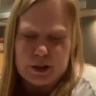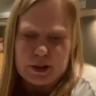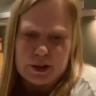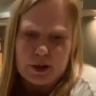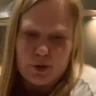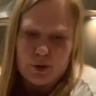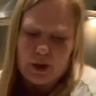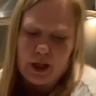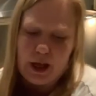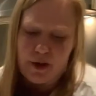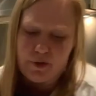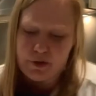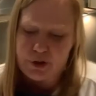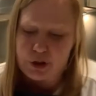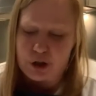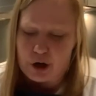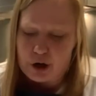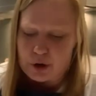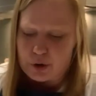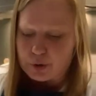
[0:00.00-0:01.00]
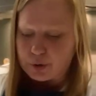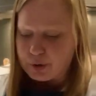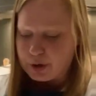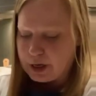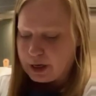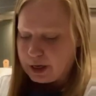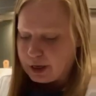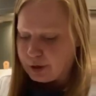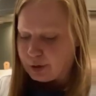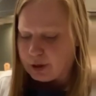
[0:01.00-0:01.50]
So you'll have dough,
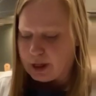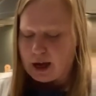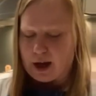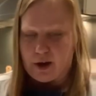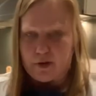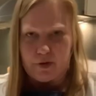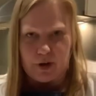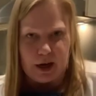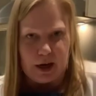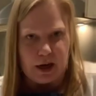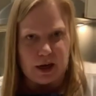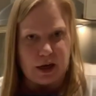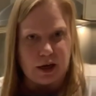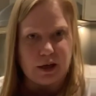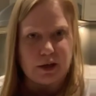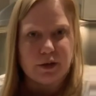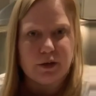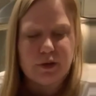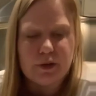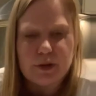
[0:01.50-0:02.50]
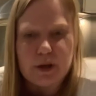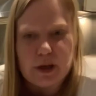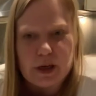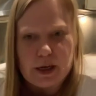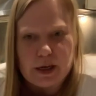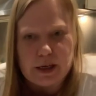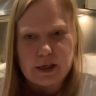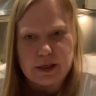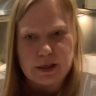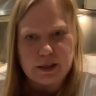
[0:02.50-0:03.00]
you'll have
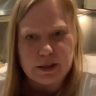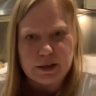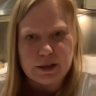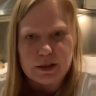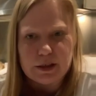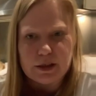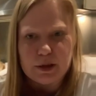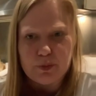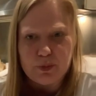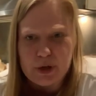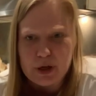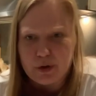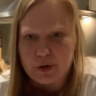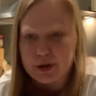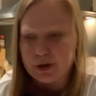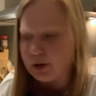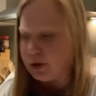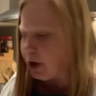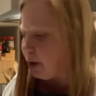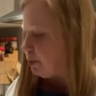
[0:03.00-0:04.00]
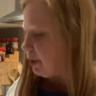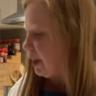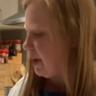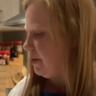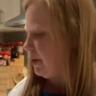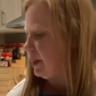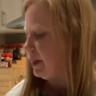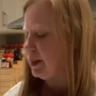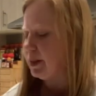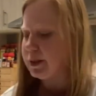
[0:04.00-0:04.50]
a imperial, I believe it
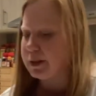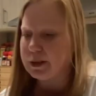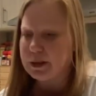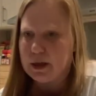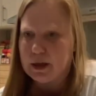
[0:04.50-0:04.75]
is,